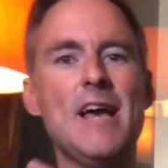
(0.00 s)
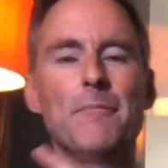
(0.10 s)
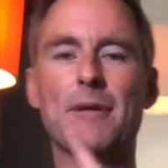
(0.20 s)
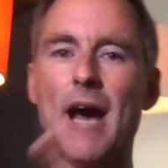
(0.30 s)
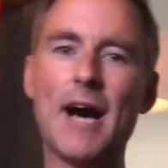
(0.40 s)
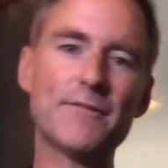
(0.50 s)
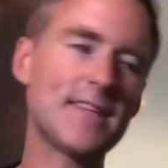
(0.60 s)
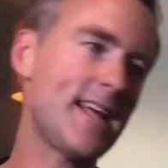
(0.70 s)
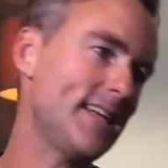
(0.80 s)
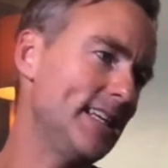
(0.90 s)
But after
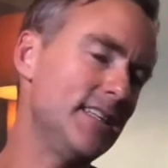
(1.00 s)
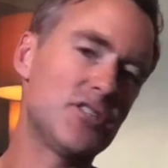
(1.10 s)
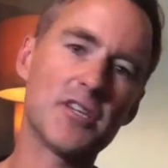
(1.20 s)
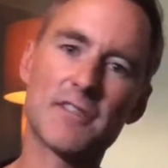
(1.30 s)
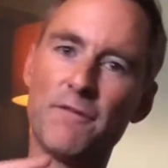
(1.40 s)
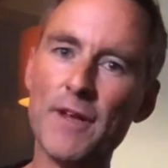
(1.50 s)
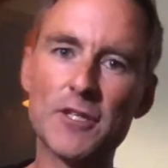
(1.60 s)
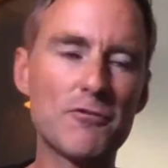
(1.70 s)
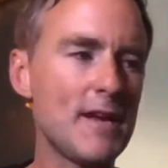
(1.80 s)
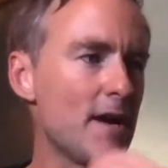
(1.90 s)
that, it is just
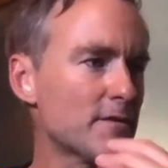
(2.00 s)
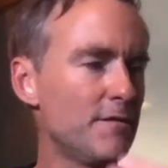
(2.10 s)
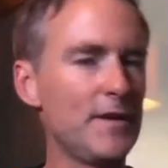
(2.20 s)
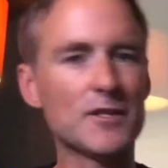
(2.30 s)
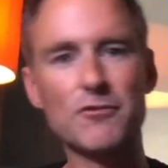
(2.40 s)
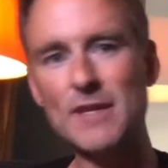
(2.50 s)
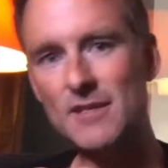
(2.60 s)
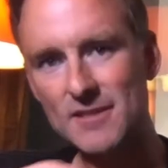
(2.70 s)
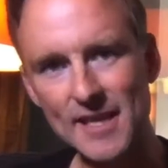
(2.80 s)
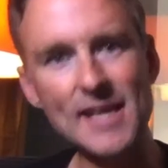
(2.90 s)
victory after victory,
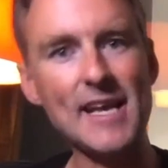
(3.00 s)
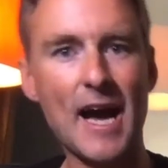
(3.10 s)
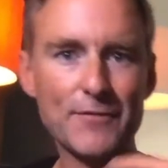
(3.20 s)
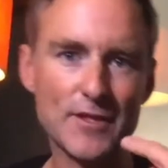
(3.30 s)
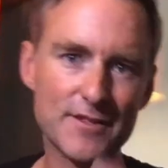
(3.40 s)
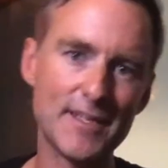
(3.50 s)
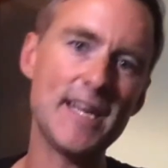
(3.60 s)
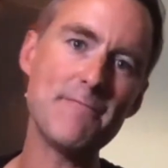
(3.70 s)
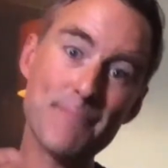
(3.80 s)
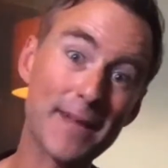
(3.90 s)
city after
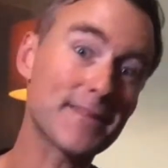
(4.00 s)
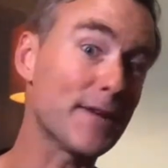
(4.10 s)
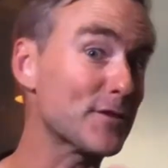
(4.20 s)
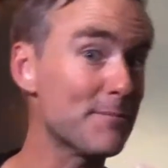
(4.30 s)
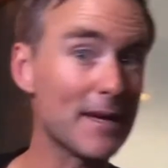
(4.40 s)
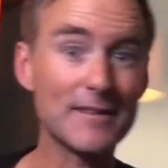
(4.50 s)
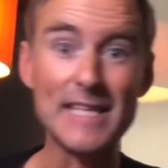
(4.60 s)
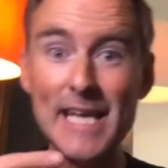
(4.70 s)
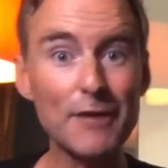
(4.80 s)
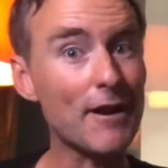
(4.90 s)
city, month after month,
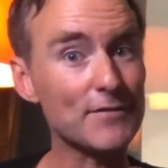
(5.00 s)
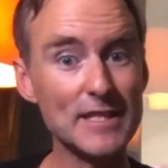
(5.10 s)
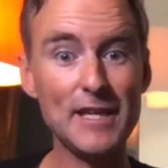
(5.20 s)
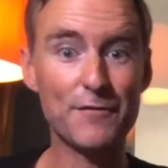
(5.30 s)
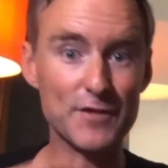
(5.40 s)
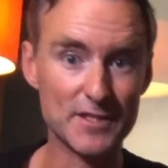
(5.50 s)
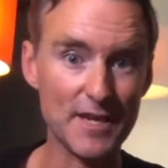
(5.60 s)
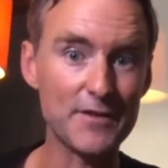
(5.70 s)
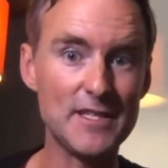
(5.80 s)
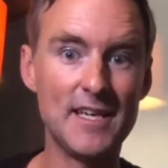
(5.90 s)
year after year for
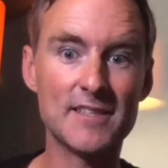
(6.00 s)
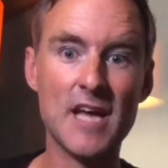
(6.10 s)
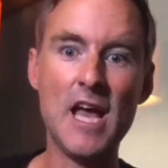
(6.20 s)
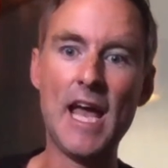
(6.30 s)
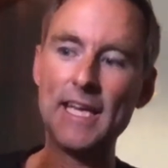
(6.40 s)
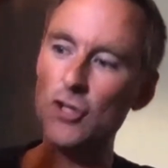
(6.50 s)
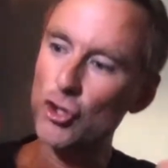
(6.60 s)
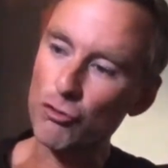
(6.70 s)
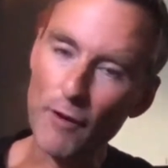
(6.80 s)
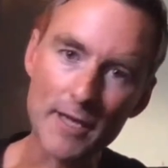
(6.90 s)
7 years.
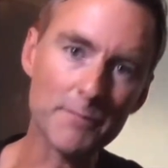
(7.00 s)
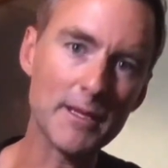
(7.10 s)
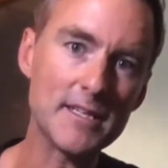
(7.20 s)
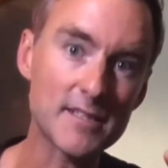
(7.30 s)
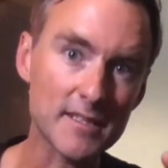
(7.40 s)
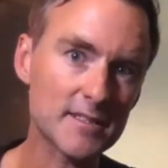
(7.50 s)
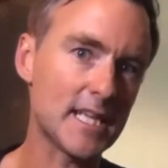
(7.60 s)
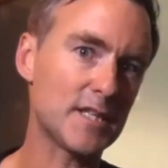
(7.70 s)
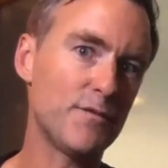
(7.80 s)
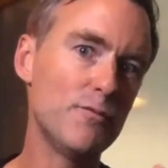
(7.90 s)
Incredibly
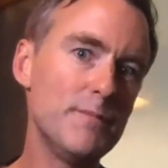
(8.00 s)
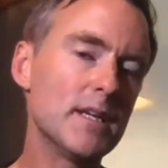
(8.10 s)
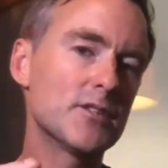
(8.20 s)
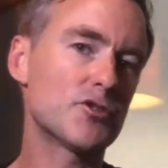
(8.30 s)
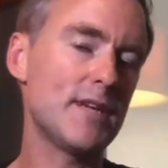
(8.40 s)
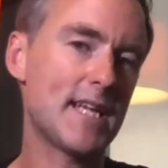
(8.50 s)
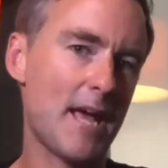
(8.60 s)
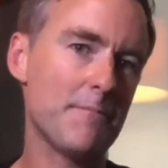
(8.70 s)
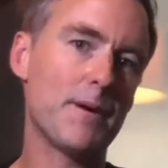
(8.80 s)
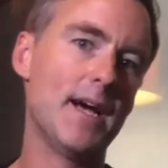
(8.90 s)
successful military
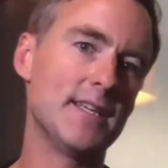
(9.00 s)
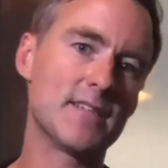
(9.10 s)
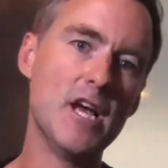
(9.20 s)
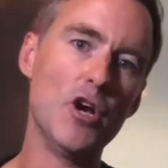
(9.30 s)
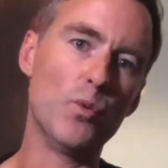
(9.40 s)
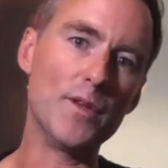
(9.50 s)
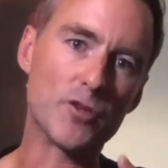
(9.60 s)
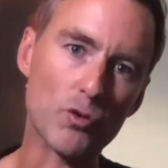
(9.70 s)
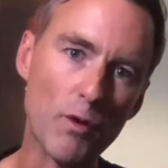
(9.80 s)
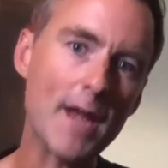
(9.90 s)
campaigns with
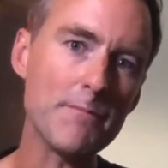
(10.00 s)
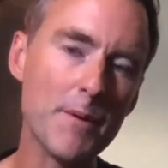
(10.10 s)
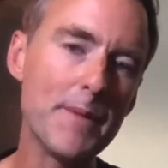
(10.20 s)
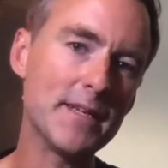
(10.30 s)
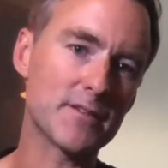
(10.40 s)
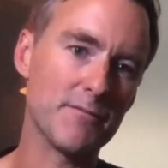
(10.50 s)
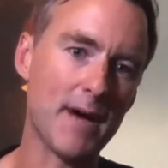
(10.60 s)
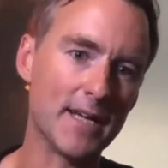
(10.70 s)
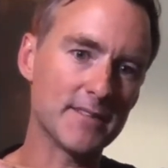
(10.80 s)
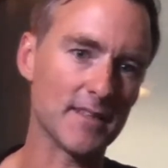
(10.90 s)
great momentum
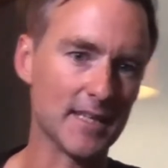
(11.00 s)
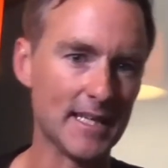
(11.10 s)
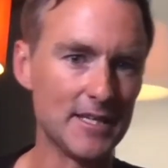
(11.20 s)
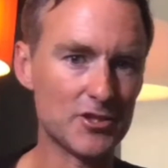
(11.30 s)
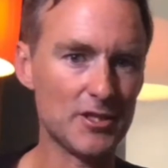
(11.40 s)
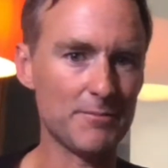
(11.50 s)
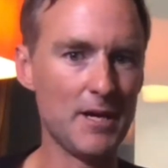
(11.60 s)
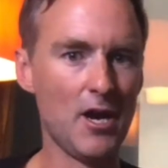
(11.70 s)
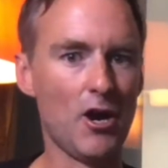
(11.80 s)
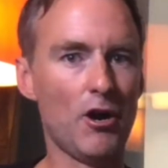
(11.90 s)
under the leadership
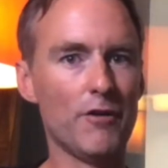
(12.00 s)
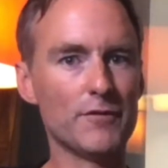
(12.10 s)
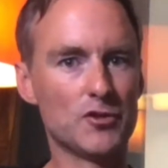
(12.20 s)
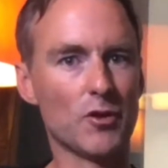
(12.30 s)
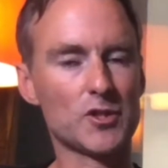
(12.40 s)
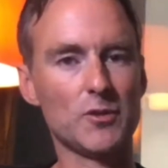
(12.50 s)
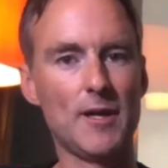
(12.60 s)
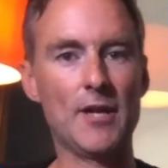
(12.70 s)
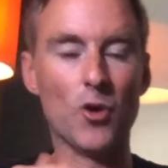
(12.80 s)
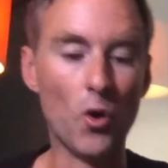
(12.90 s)
of Joshua.
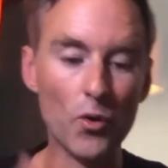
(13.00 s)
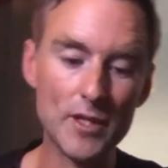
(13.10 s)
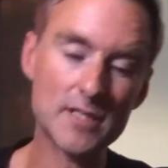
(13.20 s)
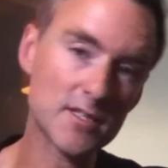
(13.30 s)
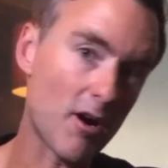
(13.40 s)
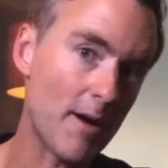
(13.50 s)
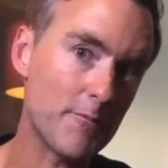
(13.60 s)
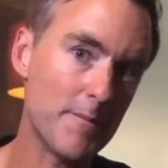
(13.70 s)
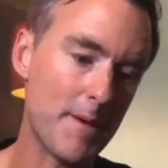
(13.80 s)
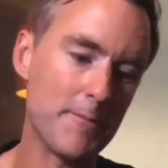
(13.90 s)
And all this time,
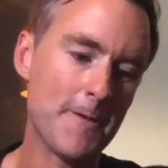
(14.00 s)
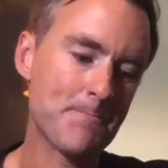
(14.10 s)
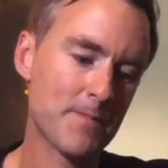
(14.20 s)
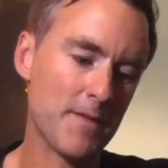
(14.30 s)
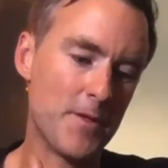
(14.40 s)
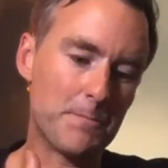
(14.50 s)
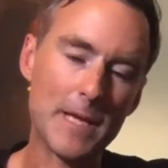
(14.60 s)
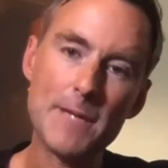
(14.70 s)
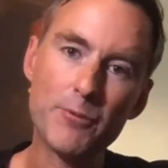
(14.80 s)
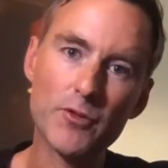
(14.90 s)
remember, The
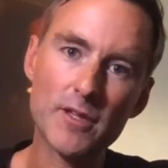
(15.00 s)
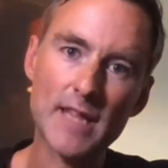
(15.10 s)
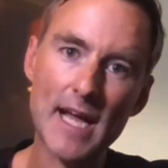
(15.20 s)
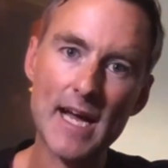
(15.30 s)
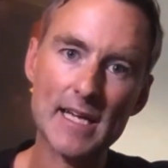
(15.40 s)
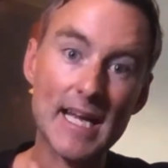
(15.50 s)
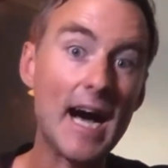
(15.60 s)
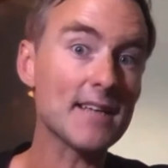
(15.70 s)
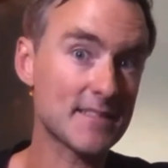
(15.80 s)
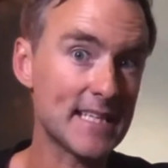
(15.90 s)
people that they are
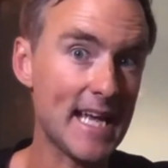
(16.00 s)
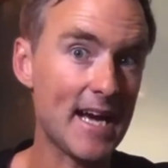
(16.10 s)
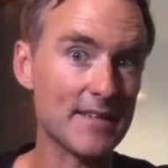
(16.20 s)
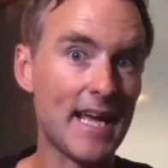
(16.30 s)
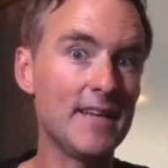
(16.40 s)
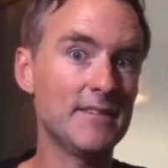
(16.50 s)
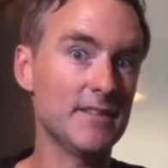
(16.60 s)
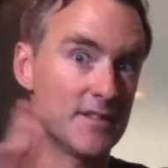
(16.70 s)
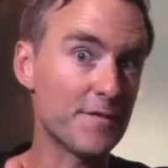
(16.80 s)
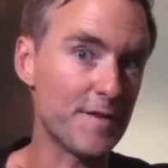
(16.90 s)
casting out and
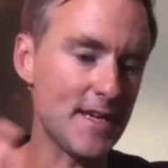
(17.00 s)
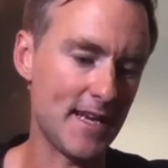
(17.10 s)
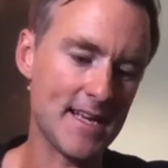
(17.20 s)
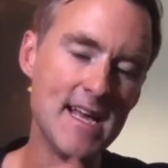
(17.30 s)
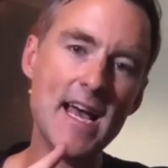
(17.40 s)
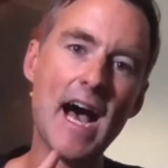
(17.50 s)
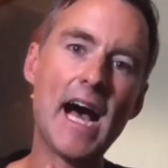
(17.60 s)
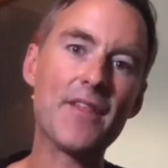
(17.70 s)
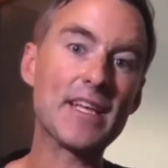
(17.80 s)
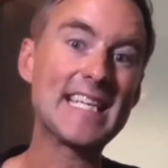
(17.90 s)
defeating
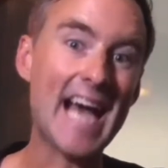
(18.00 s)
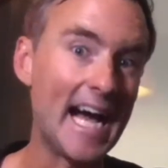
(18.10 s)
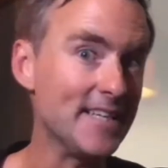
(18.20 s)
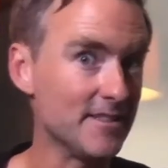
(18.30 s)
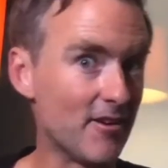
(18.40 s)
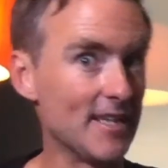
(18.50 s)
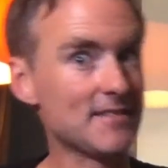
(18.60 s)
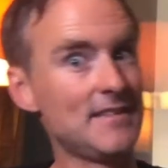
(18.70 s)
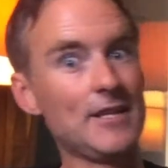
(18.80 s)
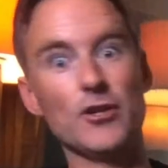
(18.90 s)
are the
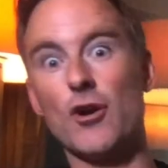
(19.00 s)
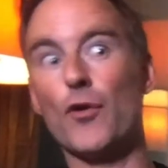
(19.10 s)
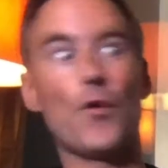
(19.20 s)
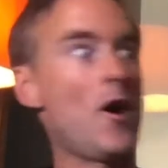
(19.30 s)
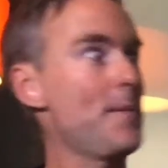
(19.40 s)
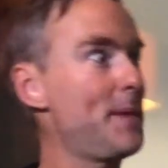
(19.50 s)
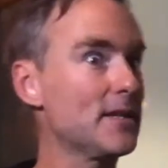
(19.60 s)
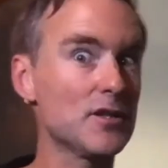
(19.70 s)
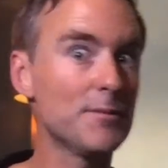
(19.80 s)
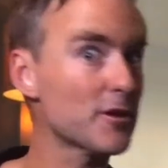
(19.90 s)
Canaanites. Now you go right back
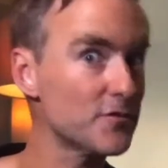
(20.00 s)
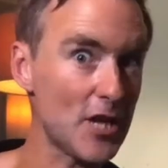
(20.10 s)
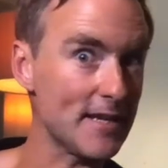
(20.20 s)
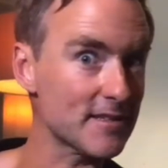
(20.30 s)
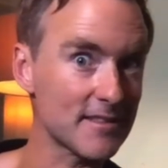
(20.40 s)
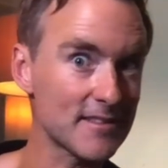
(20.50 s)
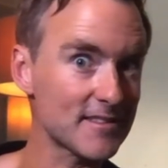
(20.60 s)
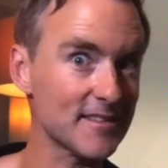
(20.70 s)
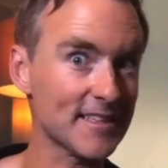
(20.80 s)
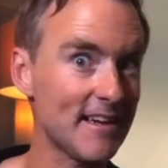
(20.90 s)
to the book of
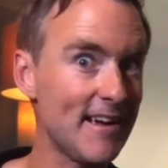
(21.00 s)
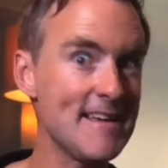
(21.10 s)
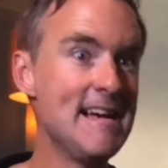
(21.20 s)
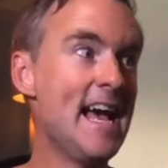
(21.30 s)
Genesis, okay?